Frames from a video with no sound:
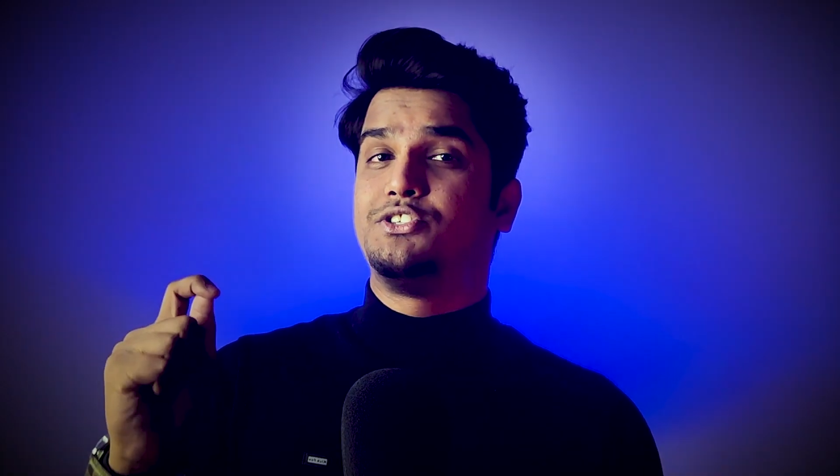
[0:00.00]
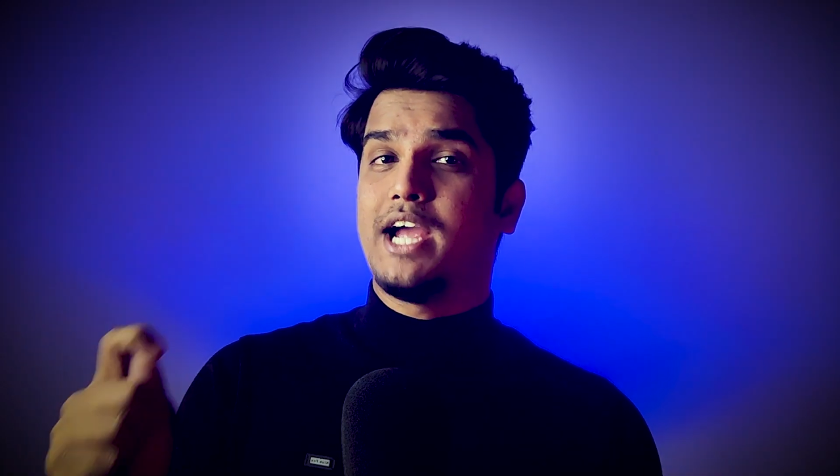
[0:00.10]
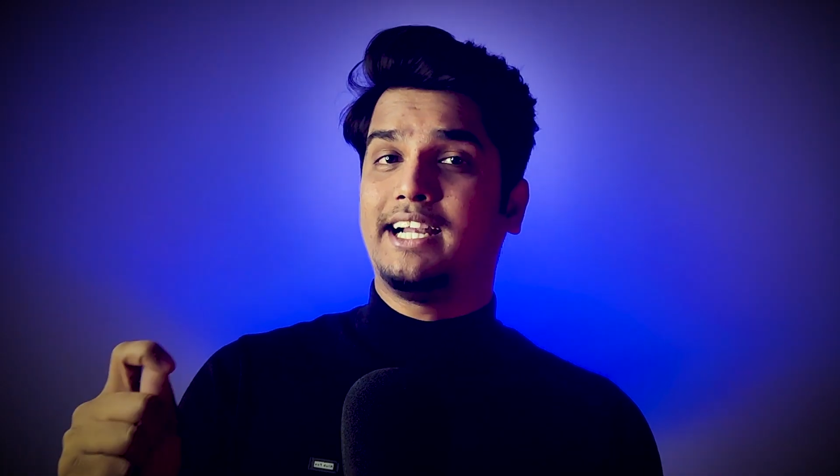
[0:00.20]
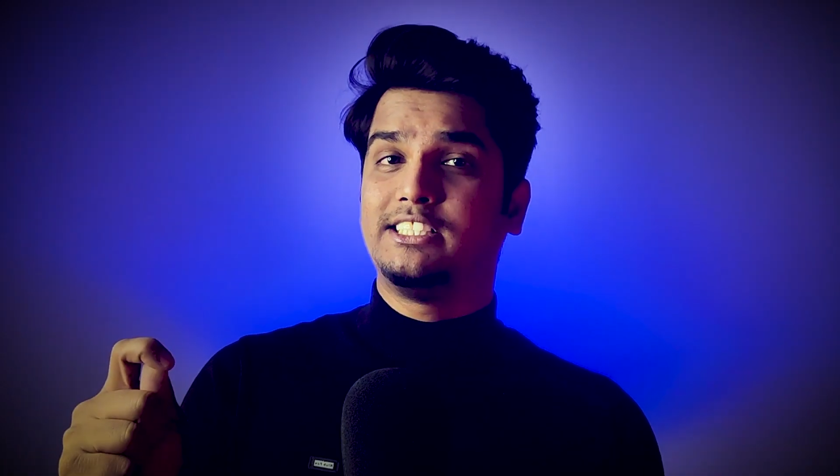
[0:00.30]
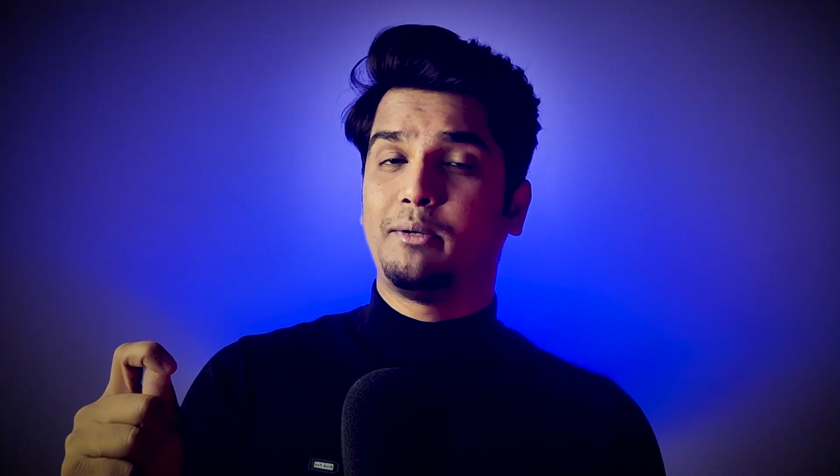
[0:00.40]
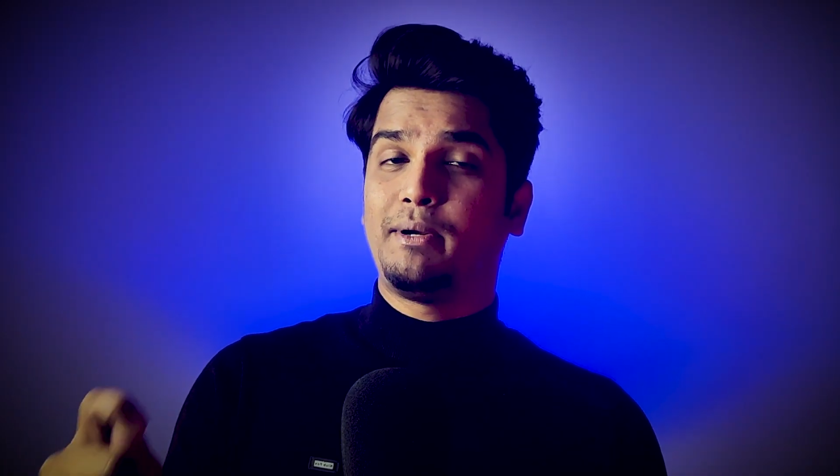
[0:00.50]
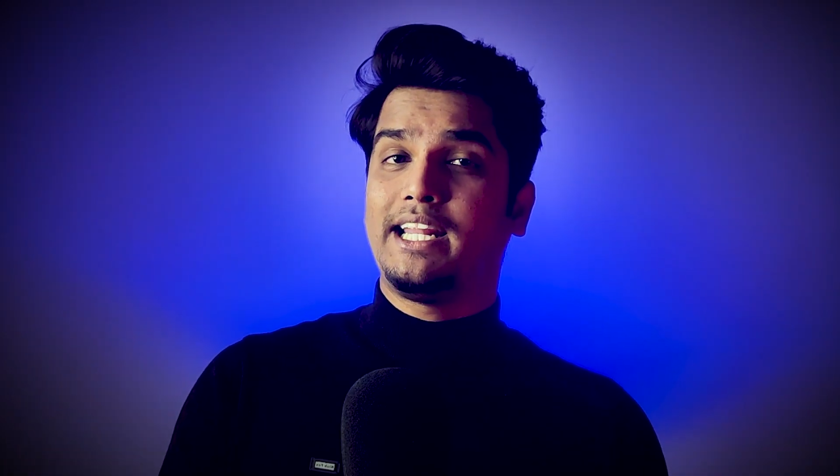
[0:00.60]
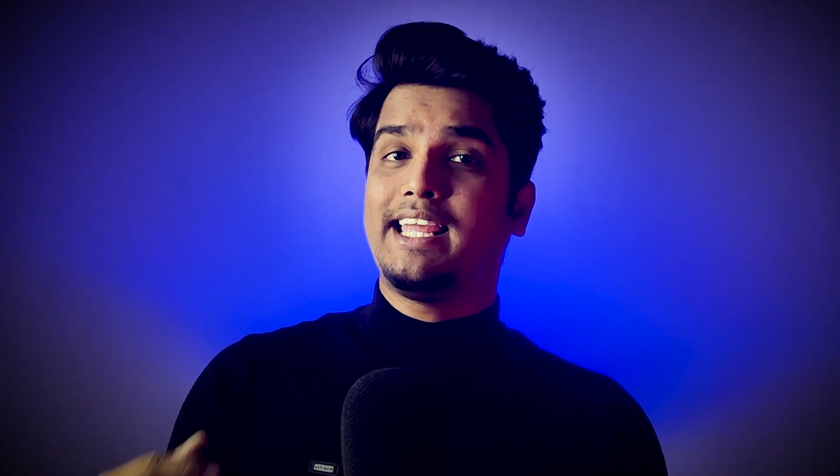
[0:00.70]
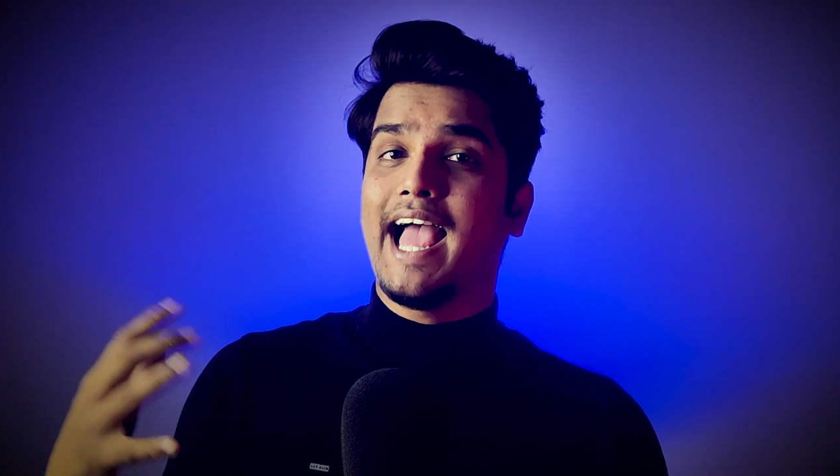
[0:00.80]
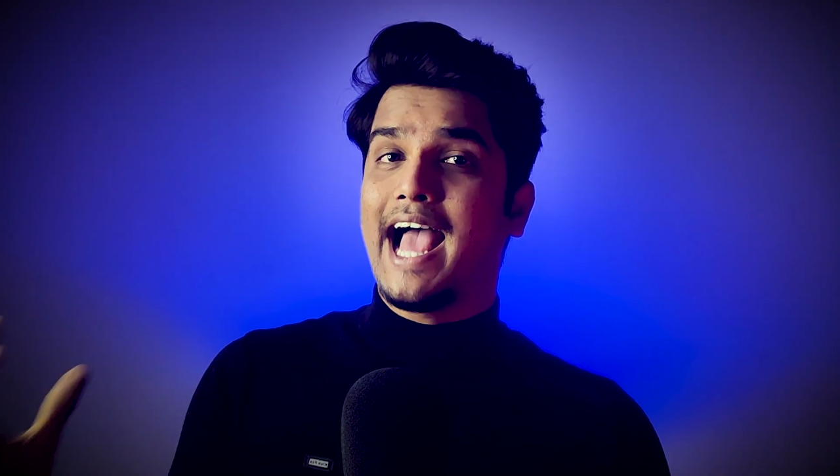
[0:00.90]

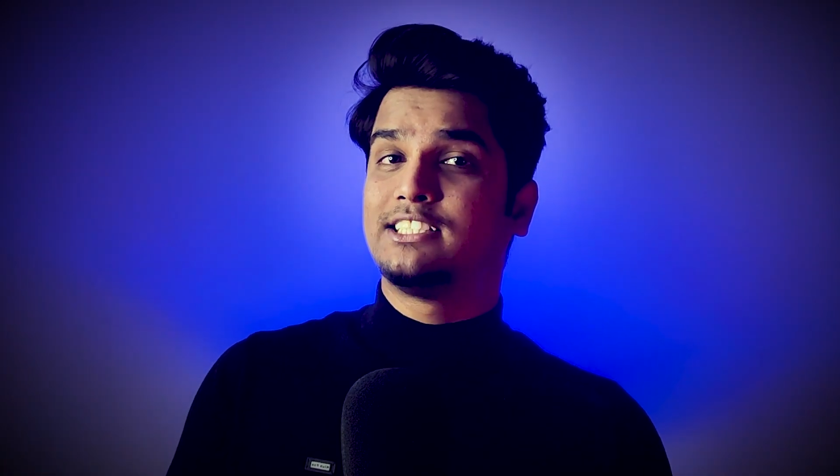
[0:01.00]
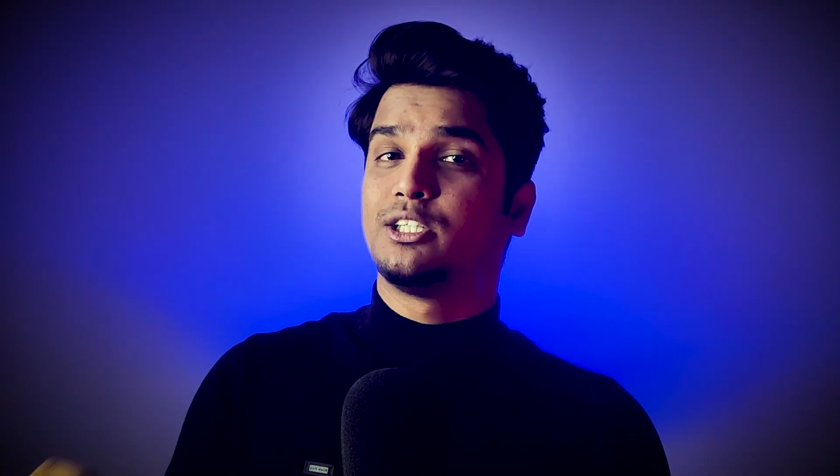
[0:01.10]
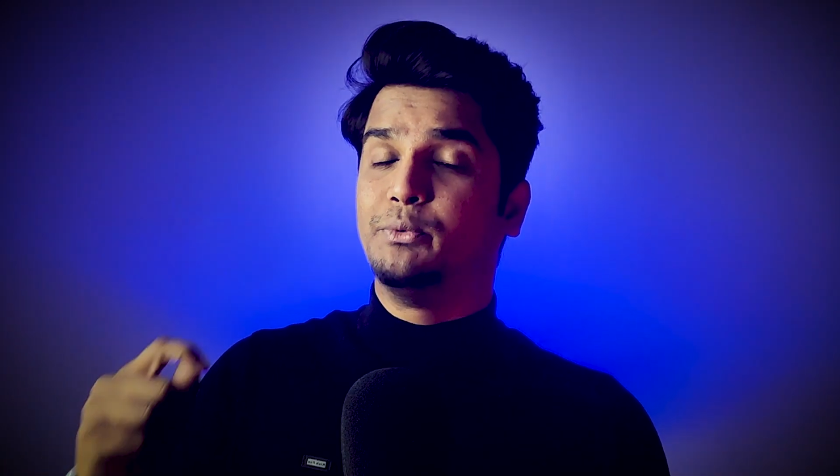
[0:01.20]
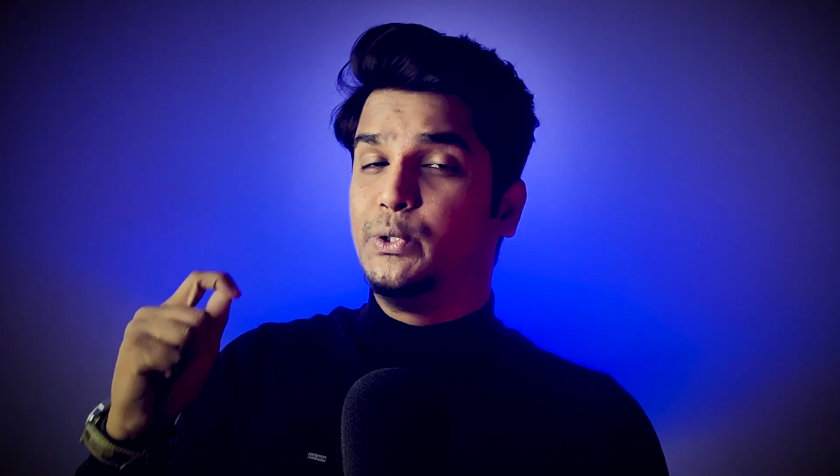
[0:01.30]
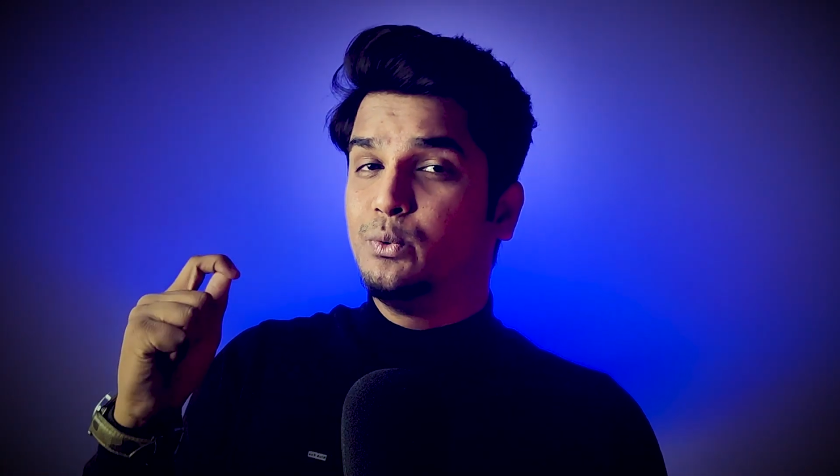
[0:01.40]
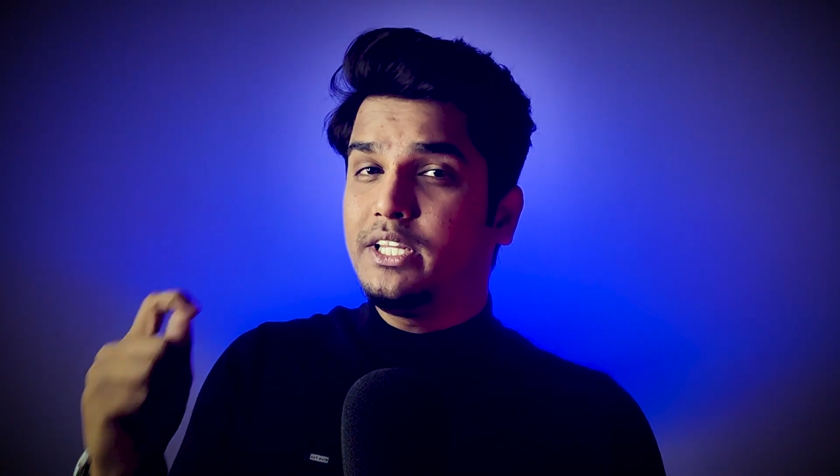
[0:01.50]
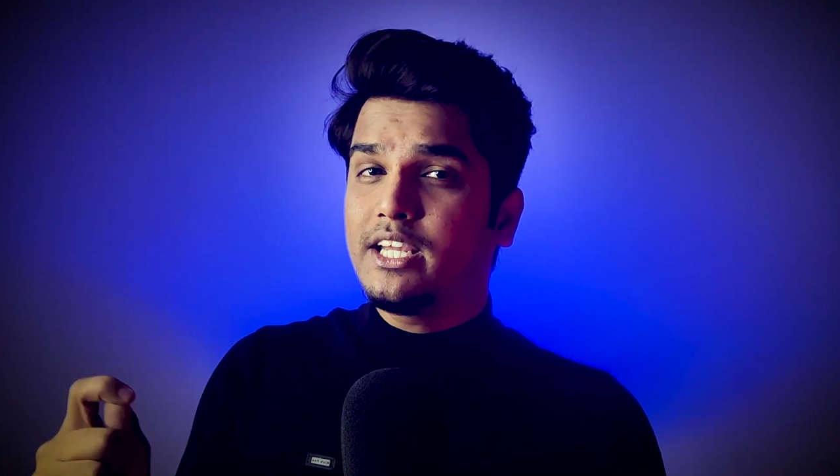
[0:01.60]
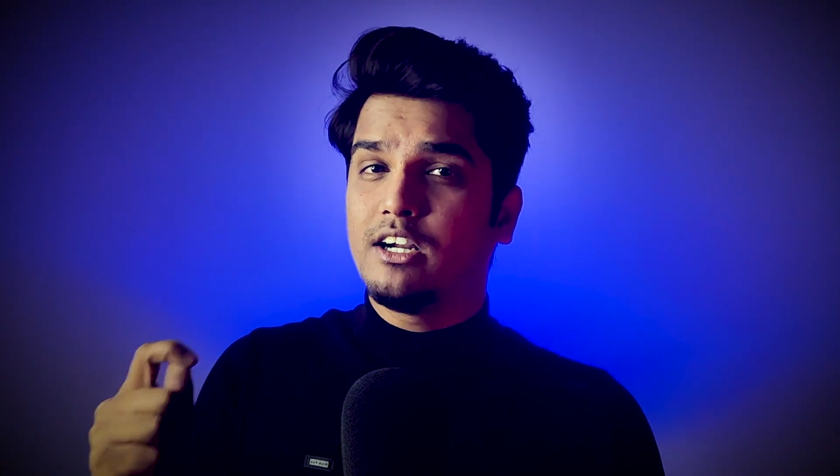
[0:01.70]
ChatGPT has some unique